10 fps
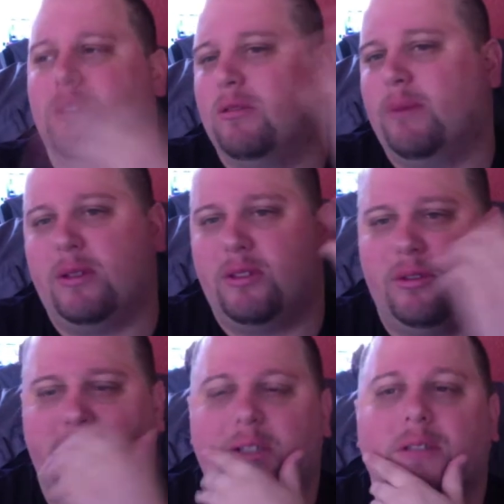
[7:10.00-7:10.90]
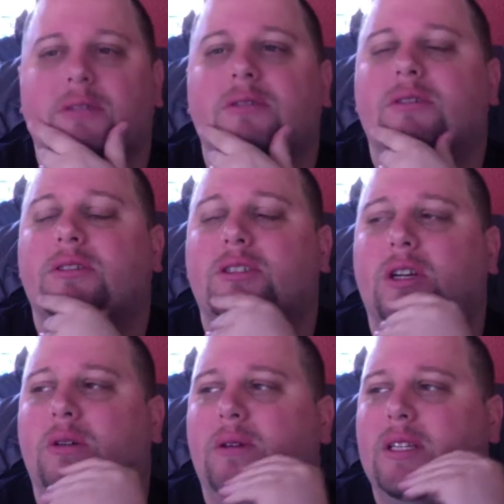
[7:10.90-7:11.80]
About two years.
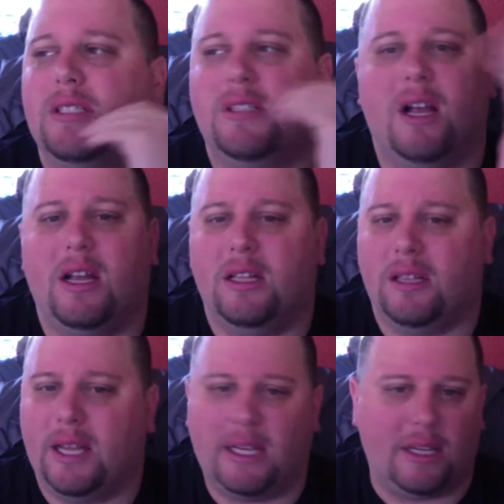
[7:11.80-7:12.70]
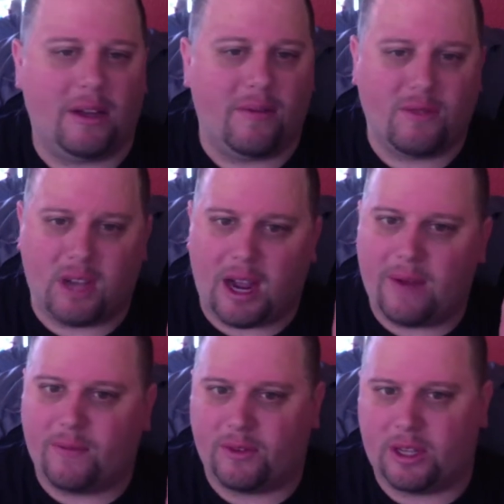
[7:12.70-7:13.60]
So it's not like enough time
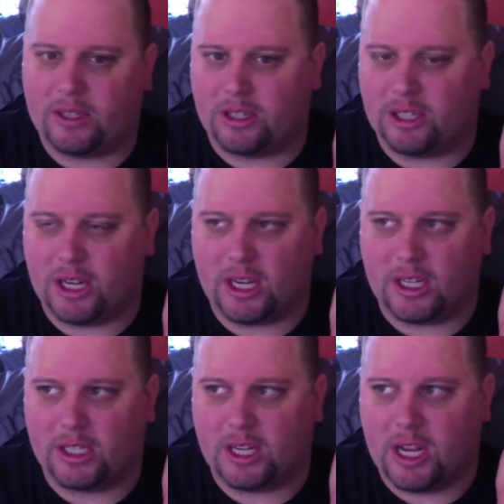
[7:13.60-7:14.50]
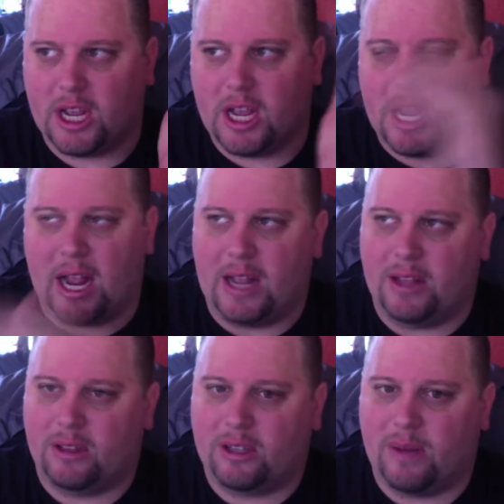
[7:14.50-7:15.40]
for things to change.
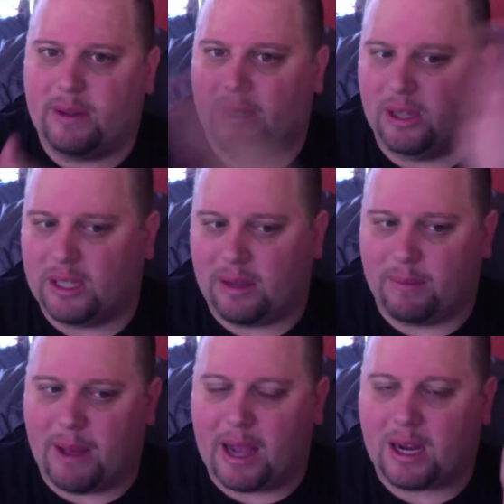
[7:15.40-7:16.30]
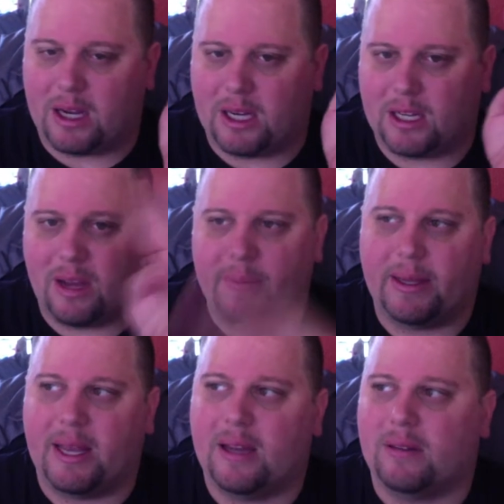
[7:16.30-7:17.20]
And coming, looking back on it, coming
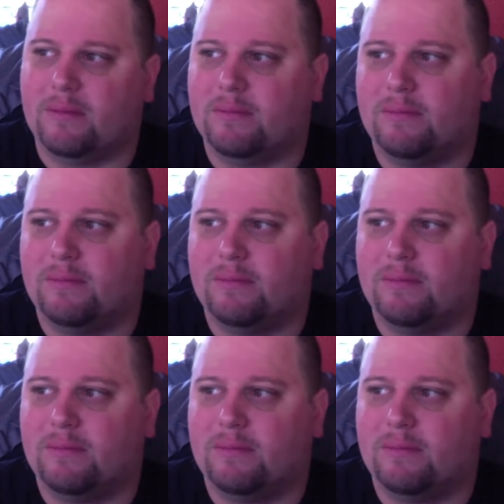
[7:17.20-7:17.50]
out,